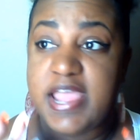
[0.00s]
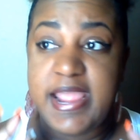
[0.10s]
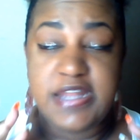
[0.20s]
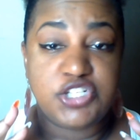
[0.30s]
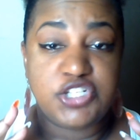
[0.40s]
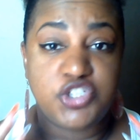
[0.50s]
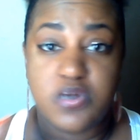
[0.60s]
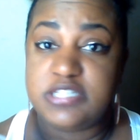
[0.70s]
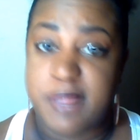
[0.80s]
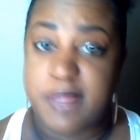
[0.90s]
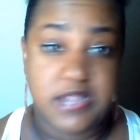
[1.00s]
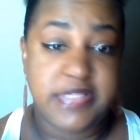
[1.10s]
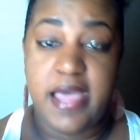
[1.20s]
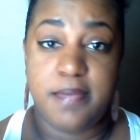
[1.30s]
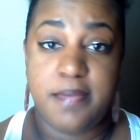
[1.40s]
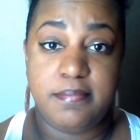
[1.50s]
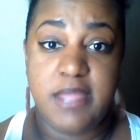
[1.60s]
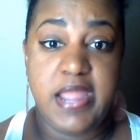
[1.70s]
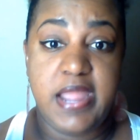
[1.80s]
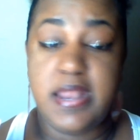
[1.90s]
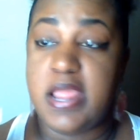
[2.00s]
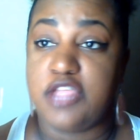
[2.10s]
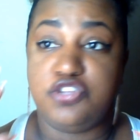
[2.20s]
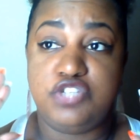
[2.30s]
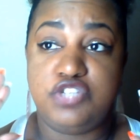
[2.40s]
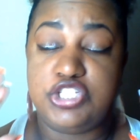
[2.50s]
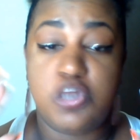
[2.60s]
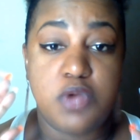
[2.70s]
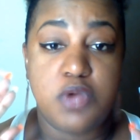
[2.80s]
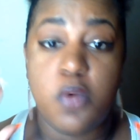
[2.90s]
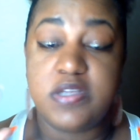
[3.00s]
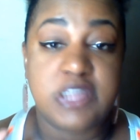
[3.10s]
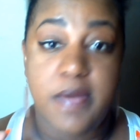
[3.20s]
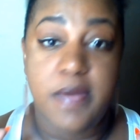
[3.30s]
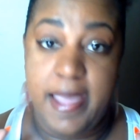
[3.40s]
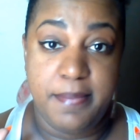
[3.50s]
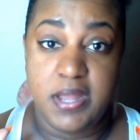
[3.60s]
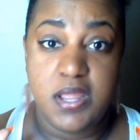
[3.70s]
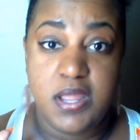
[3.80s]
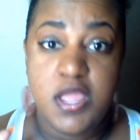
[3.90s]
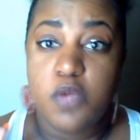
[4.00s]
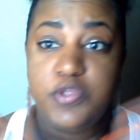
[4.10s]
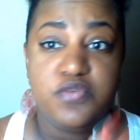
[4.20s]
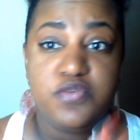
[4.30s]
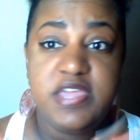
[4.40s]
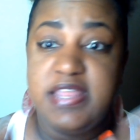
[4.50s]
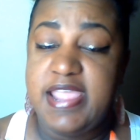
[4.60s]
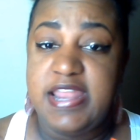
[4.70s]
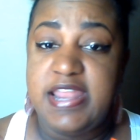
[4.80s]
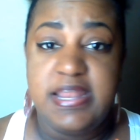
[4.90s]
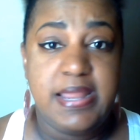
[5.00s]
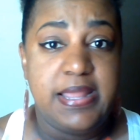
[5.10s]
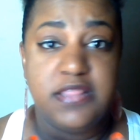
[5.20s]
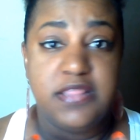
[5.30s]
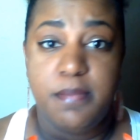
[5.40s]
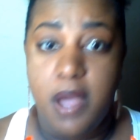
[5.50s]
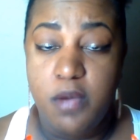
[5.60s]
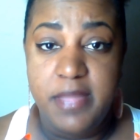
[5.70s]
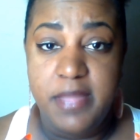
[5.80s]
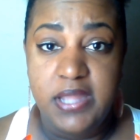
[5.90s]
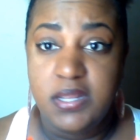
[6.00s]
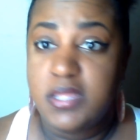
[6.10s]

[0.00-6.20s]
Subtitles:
in a short span of time, and you just don't know what's gonna happen when you get heated and in the moment.